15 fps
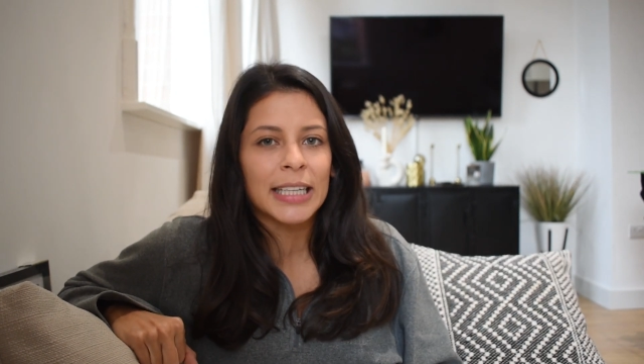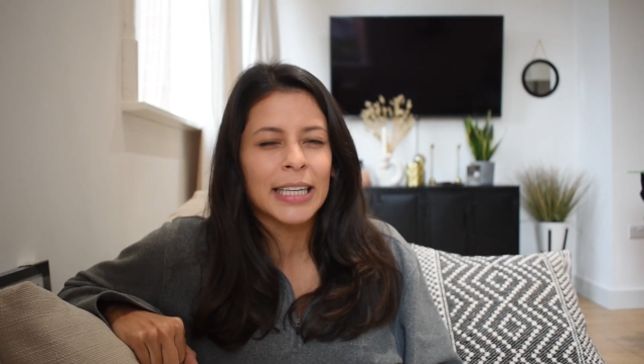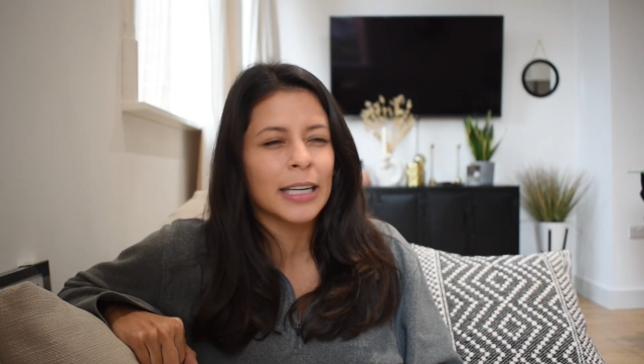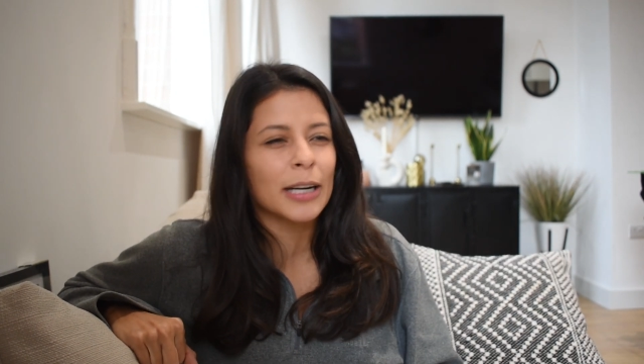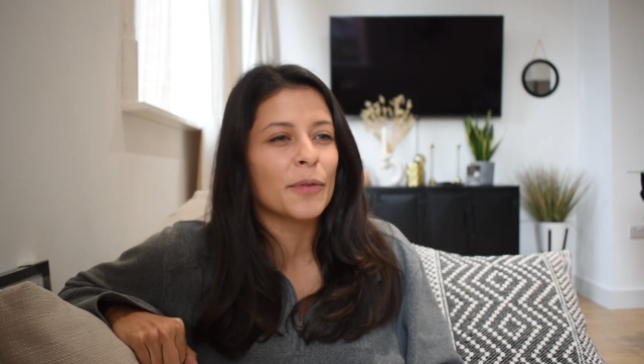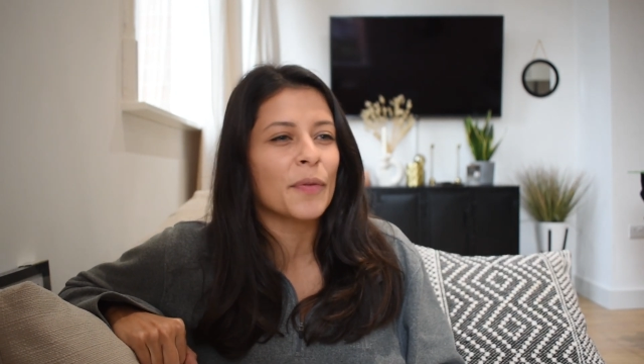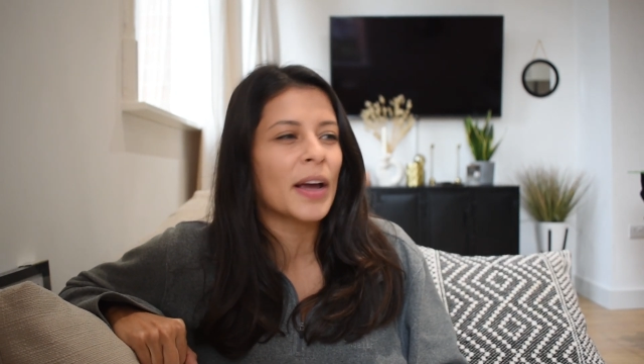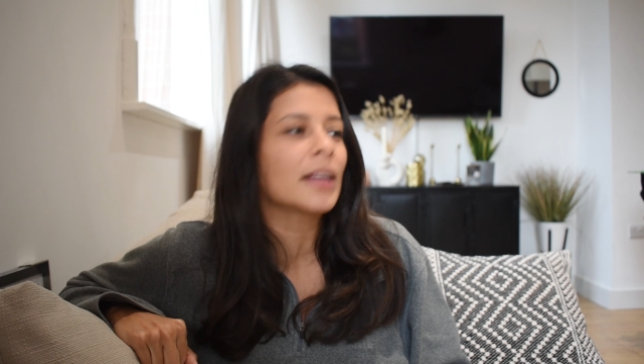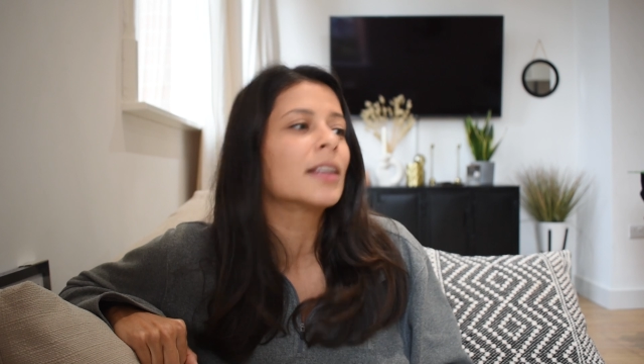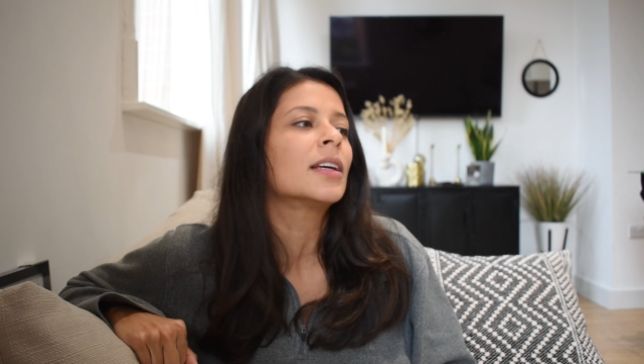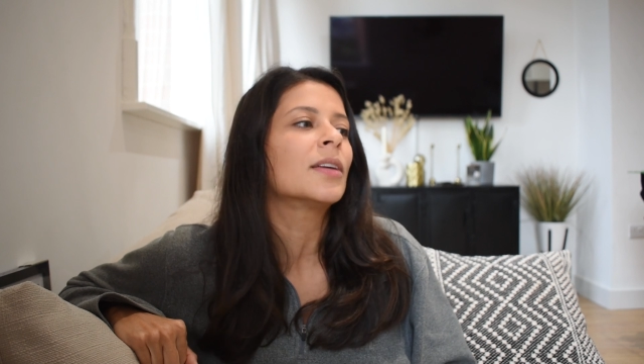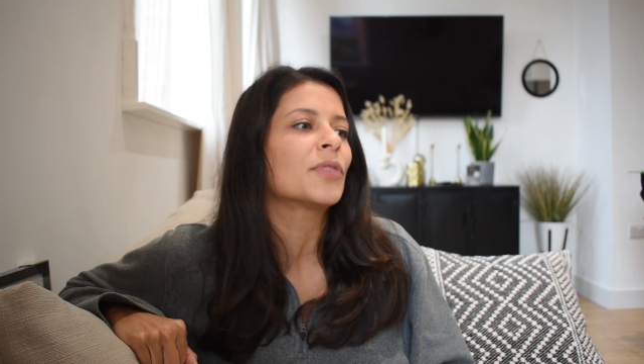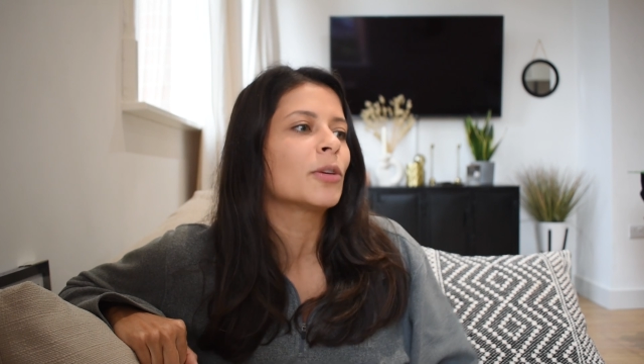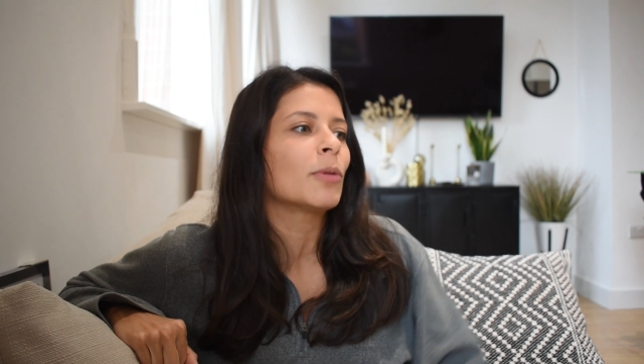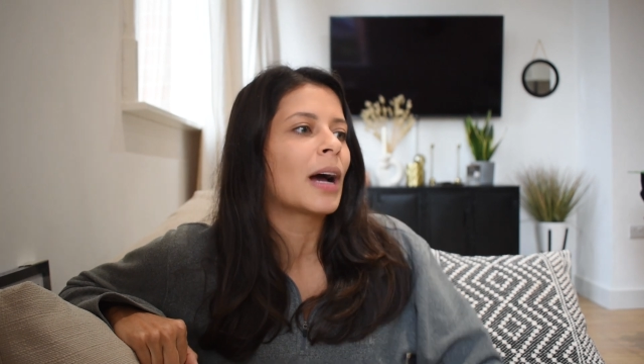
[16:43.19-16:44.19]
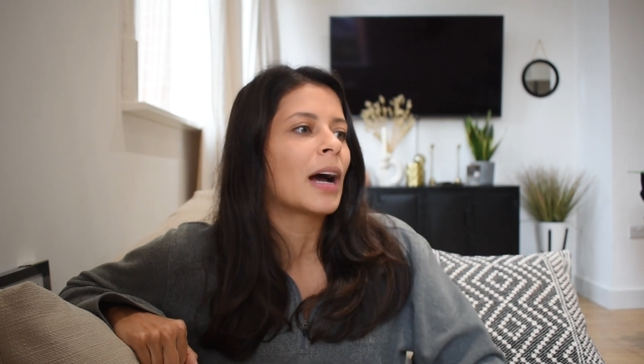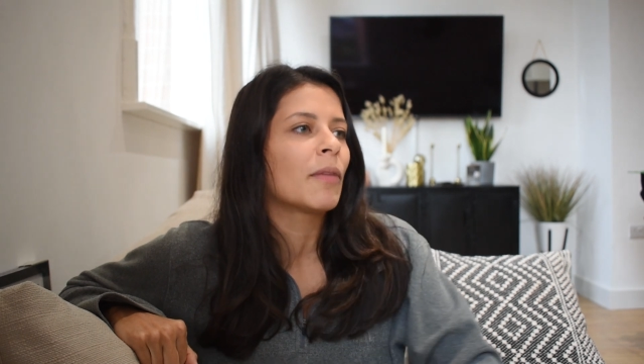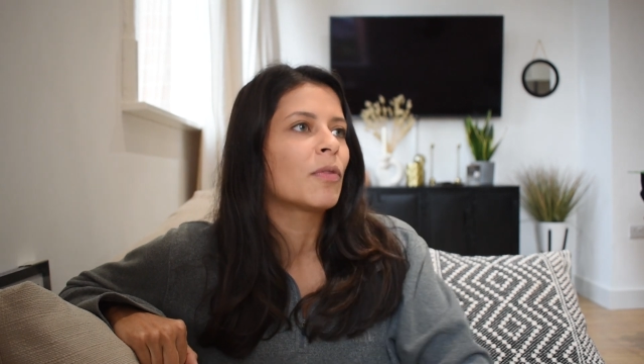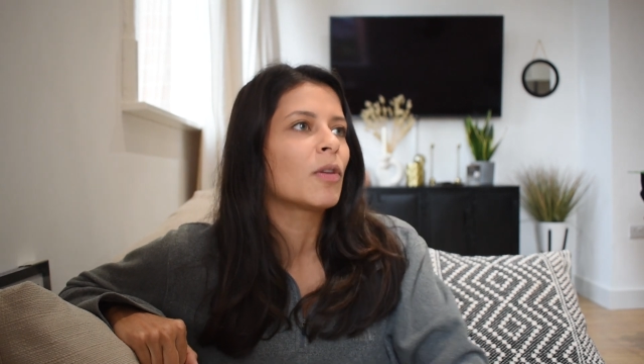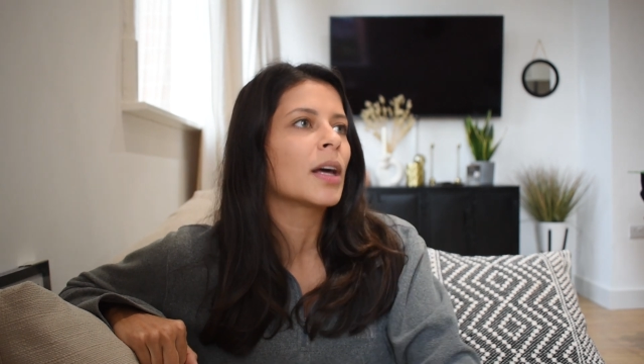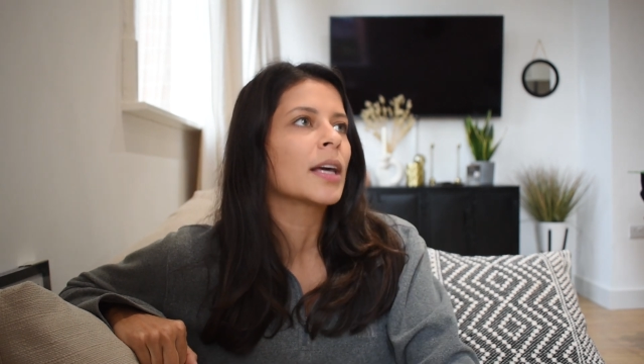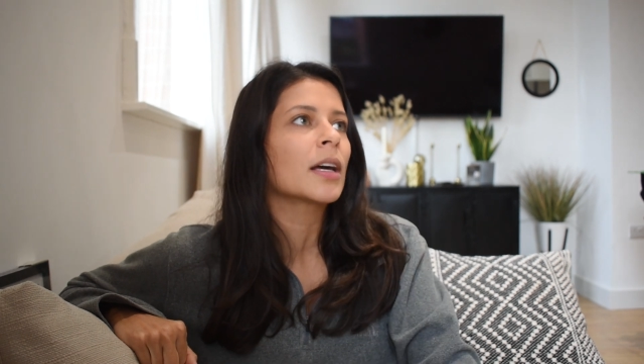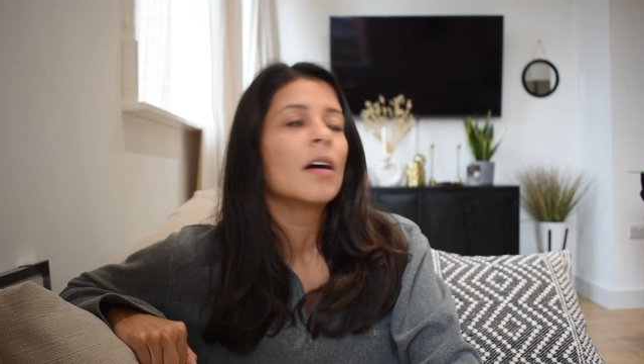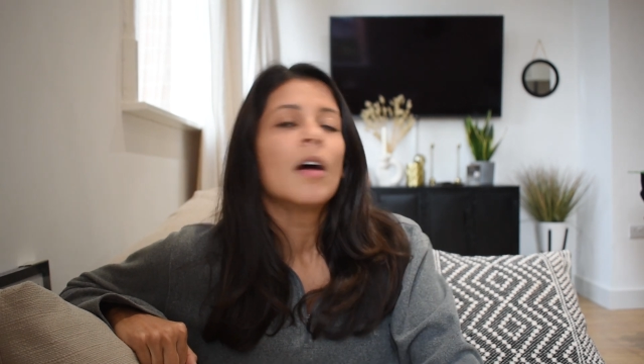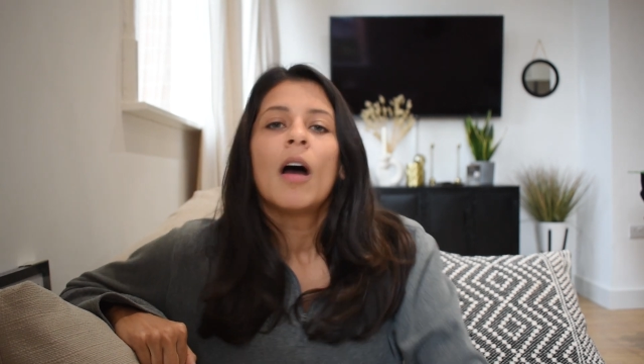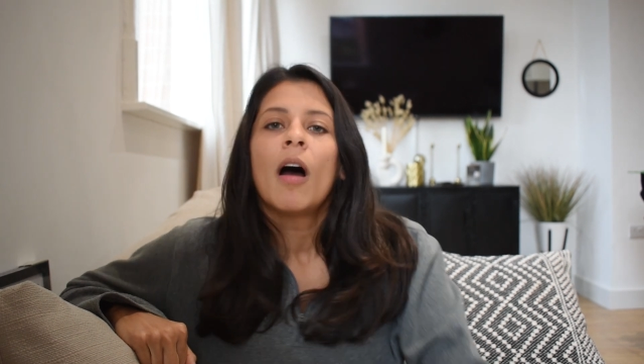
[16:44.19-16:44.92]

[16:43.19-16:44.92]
hear if any of you have like